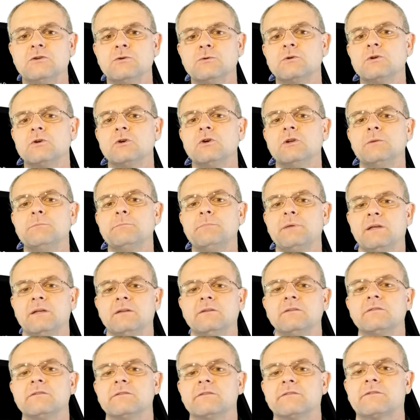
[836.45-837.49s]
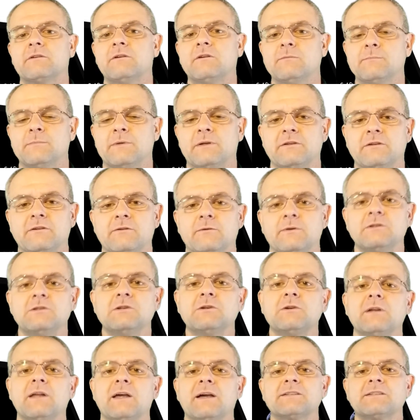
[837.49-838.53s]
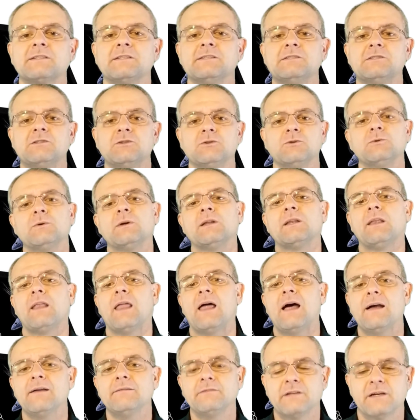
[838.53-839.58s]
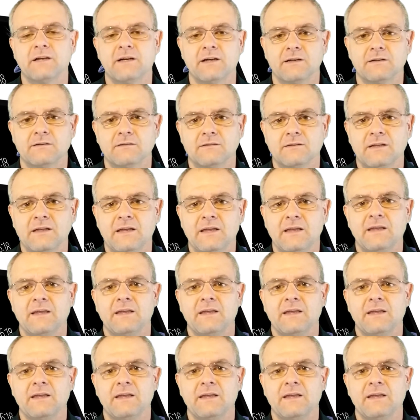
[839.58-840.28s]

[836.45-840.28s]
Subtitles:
you could pin to the start menu and you could actually do a live tile.